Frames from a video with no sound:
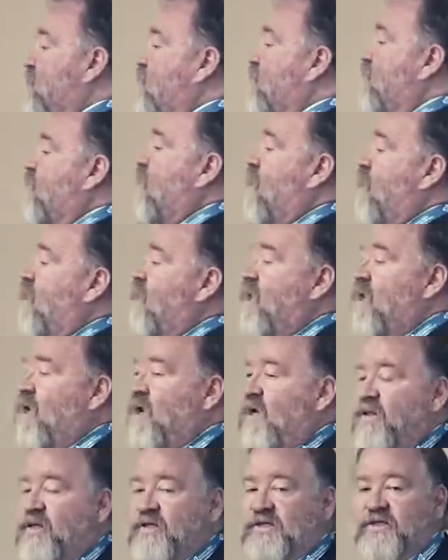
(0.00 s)
So
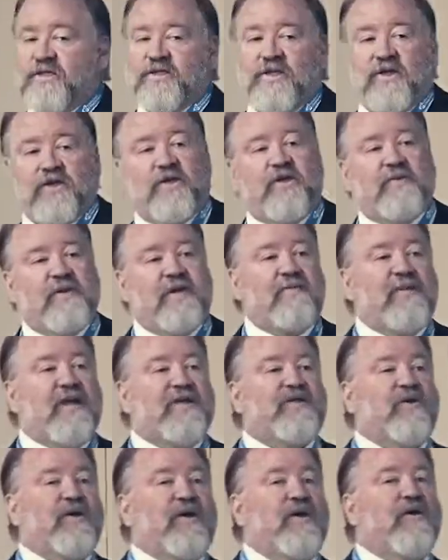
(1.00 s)
this isn't going to be a
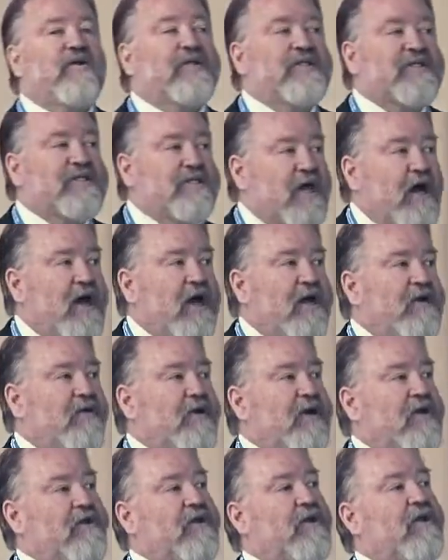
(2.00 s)
mental illness guide or
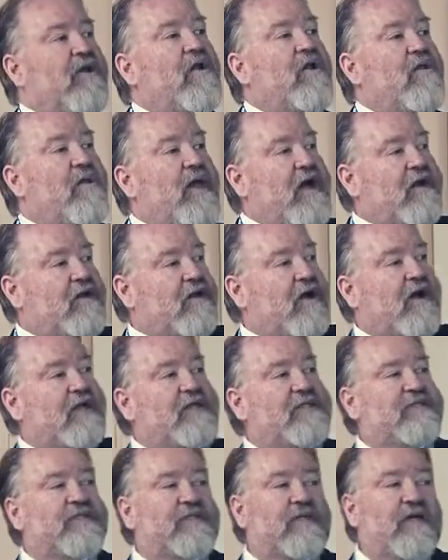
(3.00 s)
anything along that
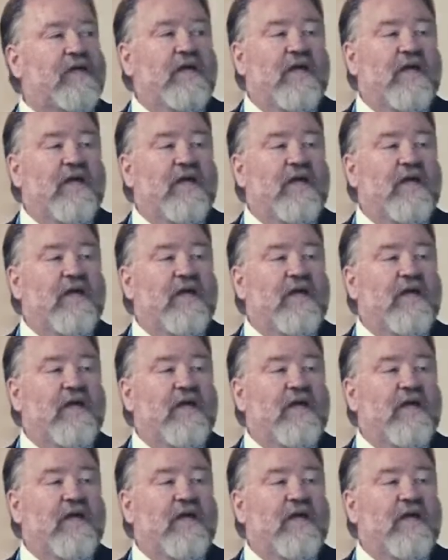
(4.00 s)
lines.